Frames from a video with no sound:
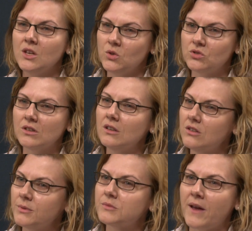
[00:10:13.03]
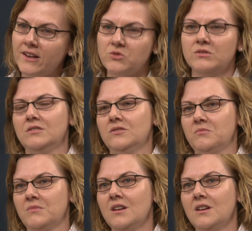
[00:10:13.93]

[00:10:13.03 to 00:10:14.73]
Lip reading: You talk a lot about patriotism.